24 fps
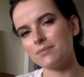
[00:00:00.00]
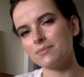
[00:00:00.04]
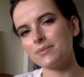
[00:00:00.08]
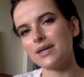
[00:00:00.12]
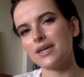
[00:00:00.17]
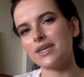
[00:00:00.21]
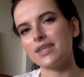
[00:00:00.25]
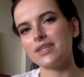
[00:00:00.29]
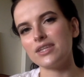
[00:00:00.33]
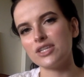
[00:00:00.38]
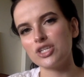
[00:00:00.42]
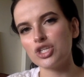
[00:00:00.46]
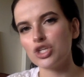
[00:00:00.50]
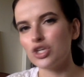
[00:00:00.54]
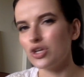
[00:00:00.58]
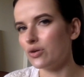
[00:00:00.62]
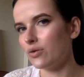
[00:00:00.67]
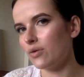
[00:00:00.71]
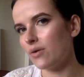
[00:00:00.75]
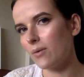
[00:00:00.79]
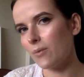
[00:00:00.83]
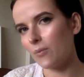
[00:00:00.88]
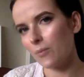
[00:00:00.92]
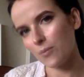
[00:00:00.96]
up in
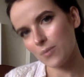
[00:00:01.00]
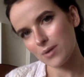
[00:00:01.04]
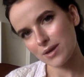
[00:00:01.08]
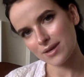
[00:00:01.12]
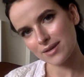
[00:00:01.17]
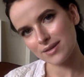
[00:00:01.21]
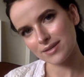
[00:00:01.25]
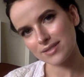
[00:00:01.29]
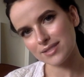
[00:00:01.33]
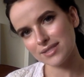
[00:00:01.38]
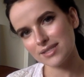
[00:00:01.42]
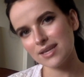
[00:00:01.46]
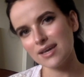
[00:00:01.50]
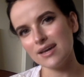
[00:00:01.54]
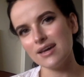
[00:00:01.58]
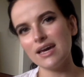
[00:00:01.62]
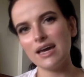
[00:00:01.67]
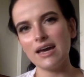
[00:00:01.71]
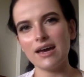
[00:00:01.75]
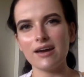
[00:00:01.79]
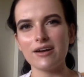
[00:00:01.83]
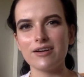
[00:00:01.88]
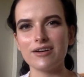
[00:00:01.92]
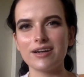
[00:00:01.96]
2 weeks.
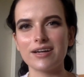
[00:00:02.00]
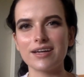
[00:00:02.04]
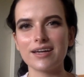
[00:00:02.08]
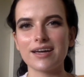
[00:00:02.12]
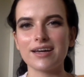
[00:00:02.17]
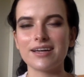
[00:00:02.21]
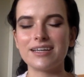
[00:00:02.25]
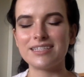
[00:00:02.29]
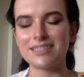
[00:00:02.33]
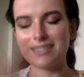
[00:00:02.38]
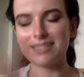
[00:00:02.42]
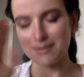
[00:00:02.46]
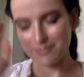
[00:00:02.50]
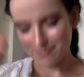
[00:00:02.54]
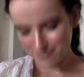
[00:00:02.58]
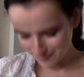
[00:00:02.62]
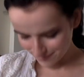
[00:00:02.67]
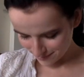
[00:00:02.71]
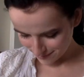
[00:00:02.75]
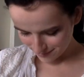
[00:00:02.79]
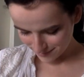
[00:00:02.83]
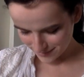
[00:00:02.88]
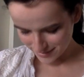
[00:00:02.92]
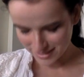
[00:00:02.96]
All right, guys,
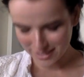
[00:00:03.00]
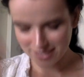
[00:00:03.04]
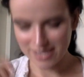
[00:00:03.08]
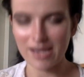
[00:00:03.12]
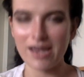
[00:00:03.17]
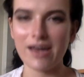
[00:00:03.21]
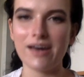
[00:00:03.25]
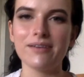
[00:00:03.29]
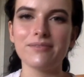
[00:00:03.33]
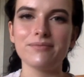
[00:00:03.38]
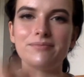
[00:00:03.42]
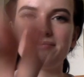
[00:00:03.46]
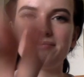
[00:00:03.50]
see ya.